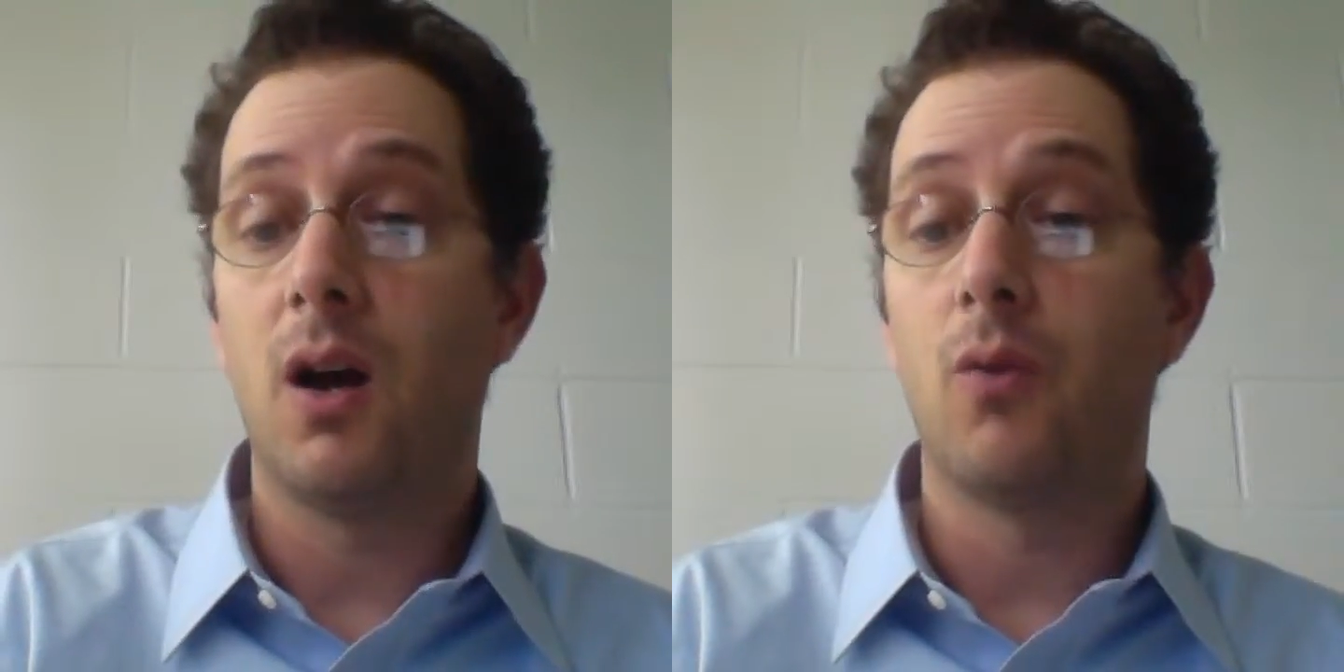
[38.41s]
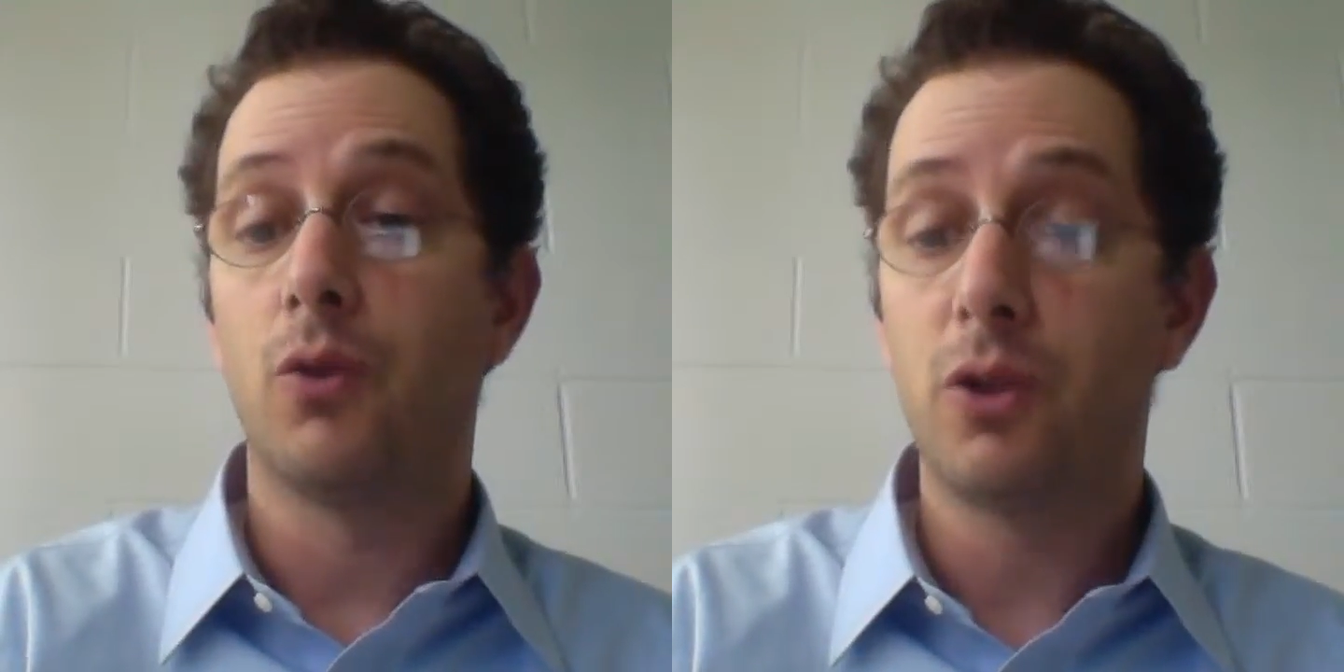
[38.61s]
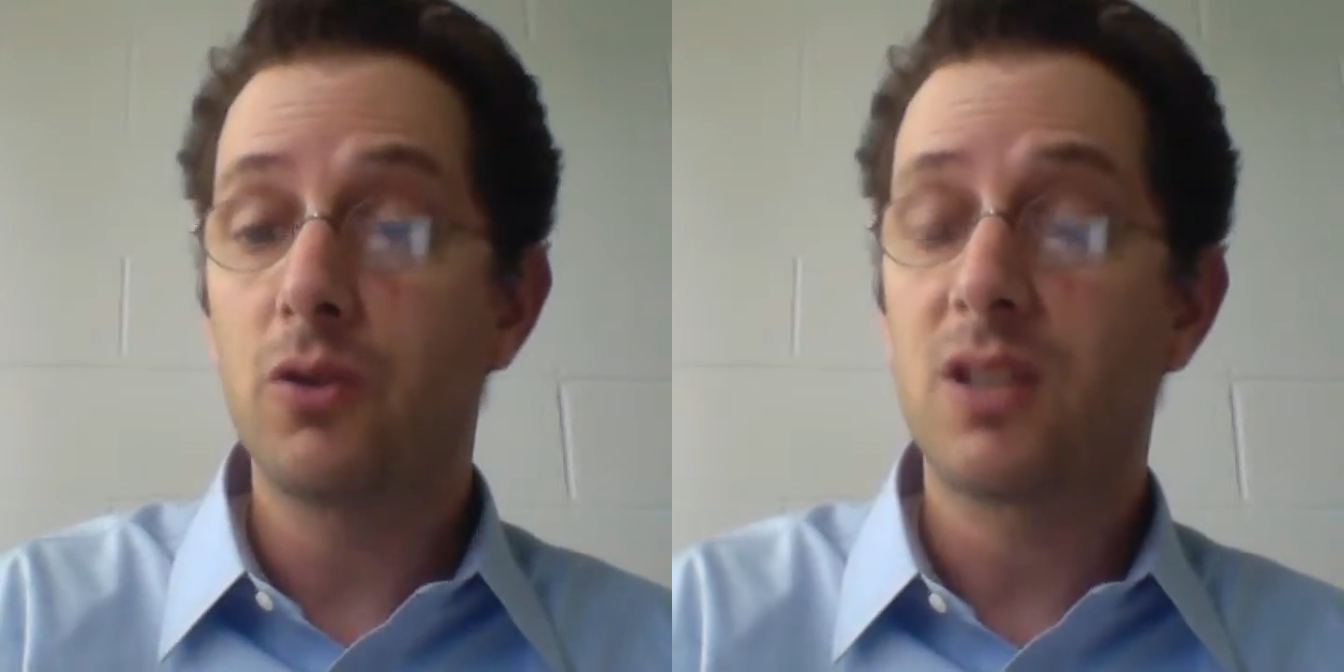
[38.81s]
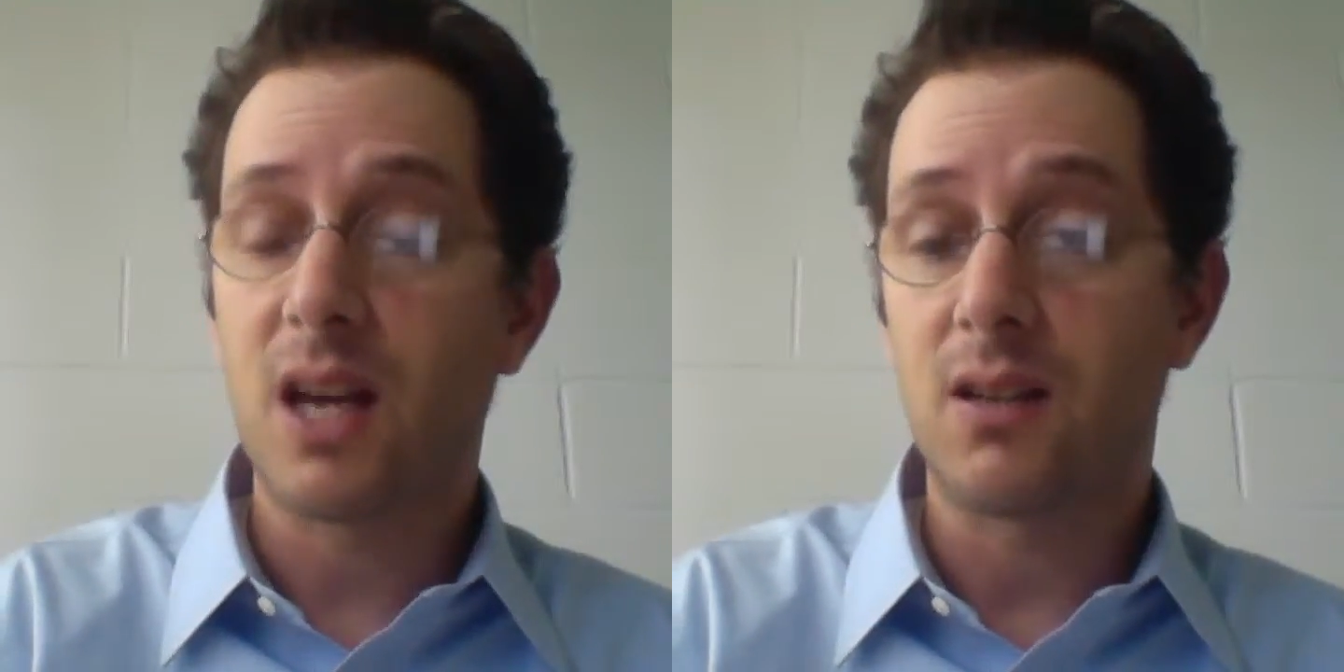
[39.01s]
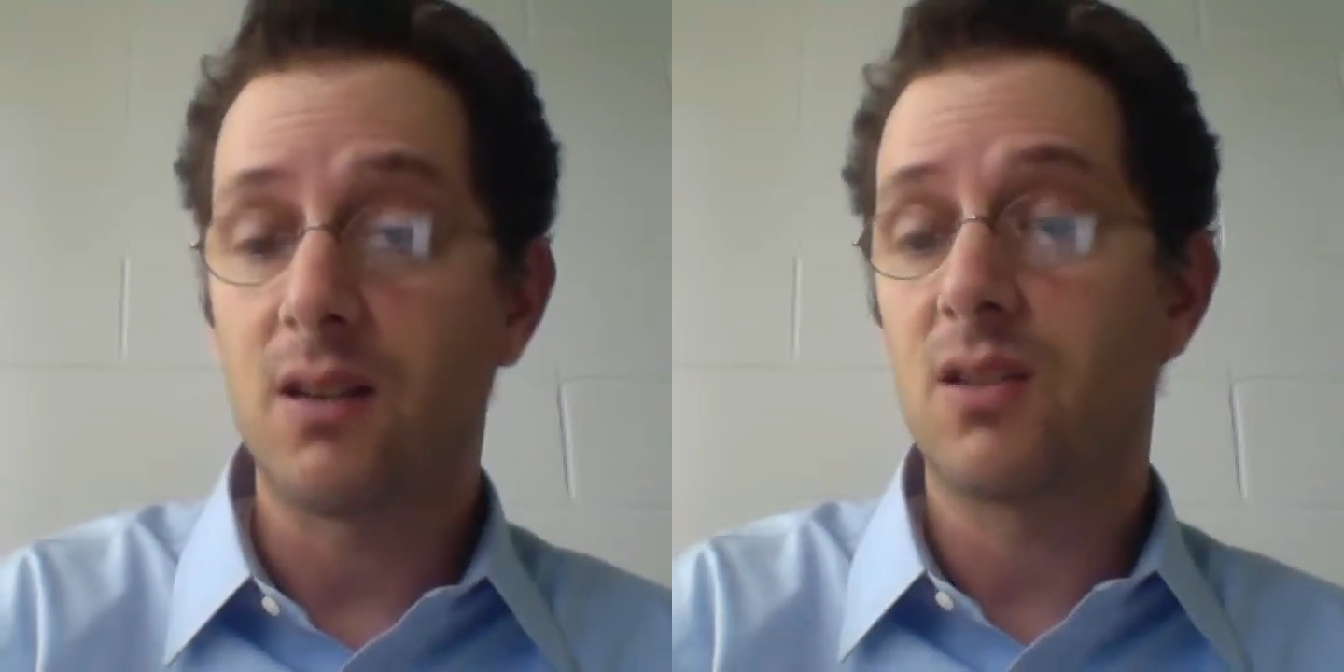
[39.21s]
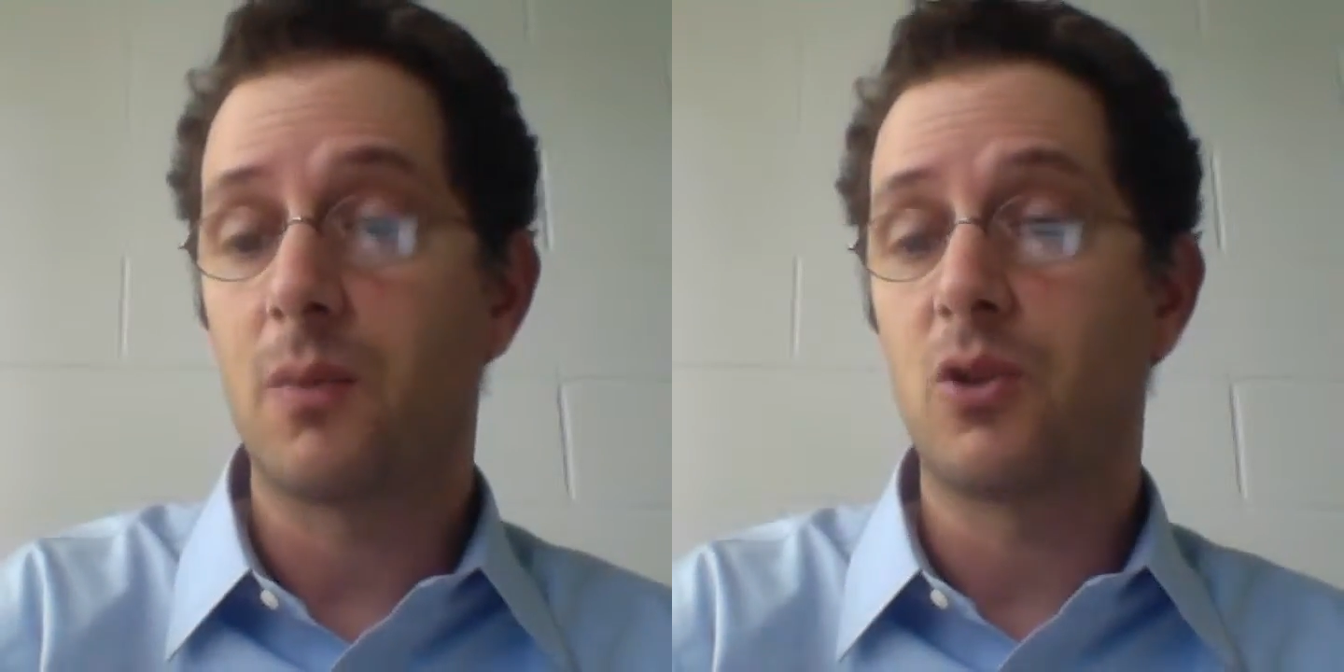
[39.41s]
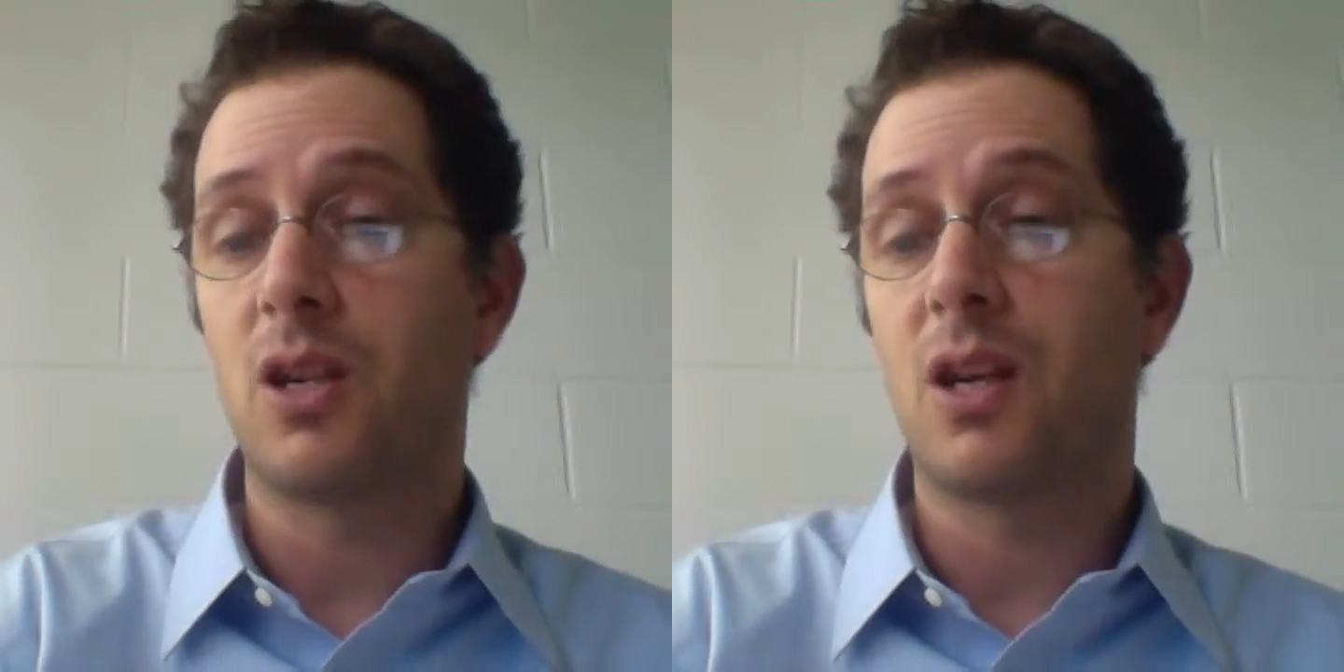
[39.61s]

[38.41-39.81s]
reduce that subsidy